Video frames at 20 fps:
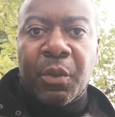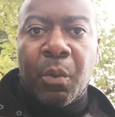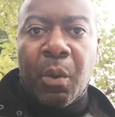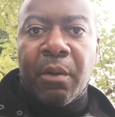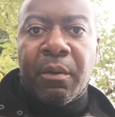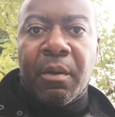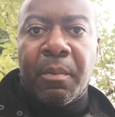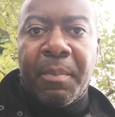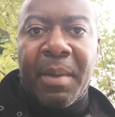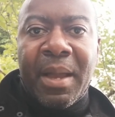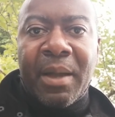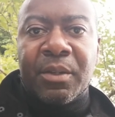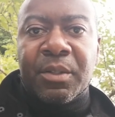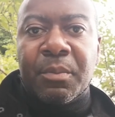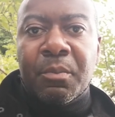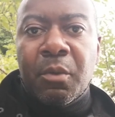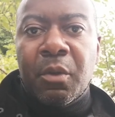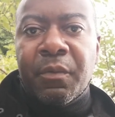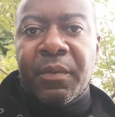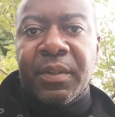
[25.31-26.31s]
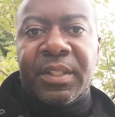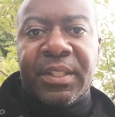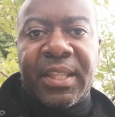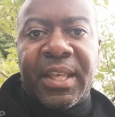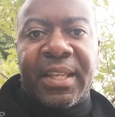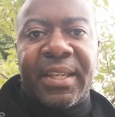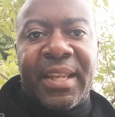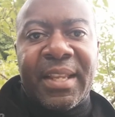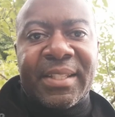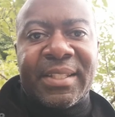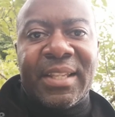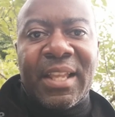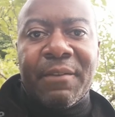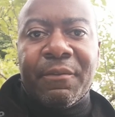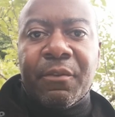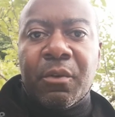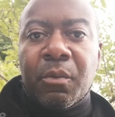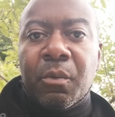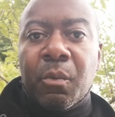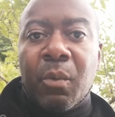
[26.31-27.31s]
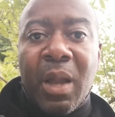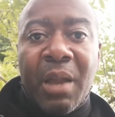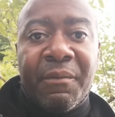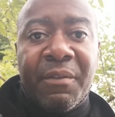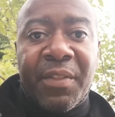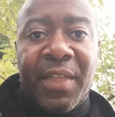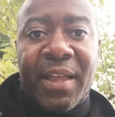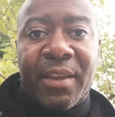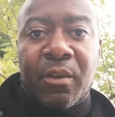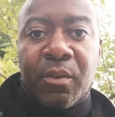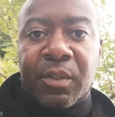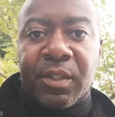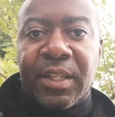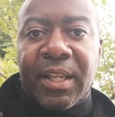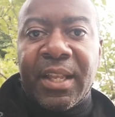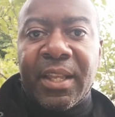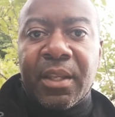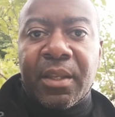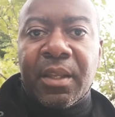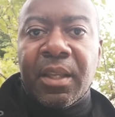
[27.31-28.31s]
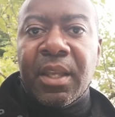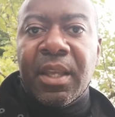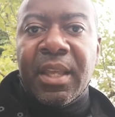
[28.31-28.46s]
You are about moving to that next level, whatever that looks like.